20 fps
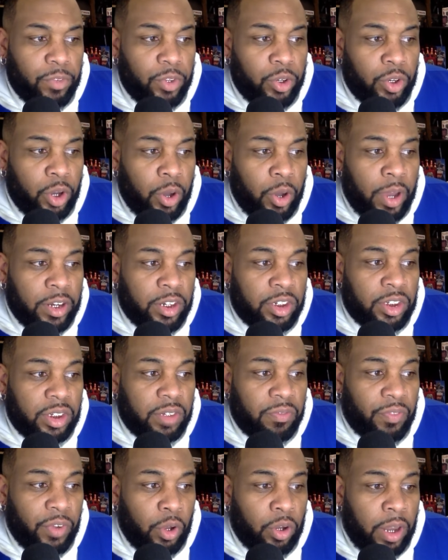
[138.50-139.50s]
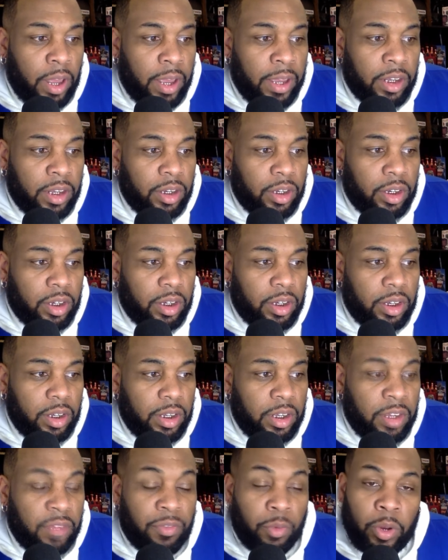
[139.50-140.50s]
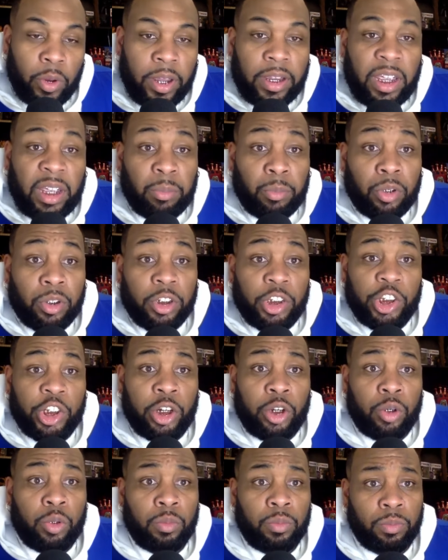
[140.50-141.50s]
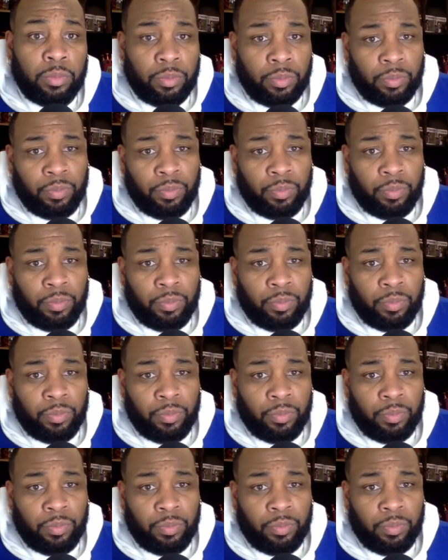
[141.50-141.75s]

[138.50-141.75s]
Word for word: you know, I just felt like even when I came on the show,